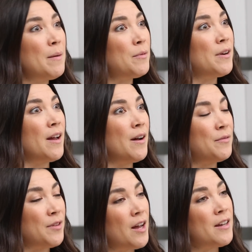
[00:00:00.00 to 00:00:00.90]
memory
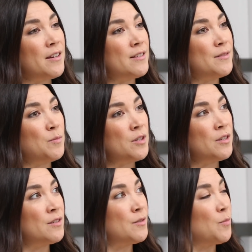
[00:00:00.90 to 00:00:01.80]
of latkes
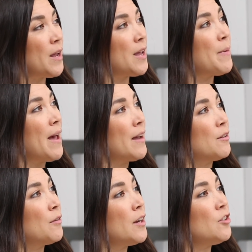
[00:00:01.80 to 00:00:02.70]
was way back
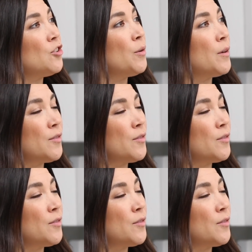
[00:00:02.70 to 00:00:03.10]
in grade 2. I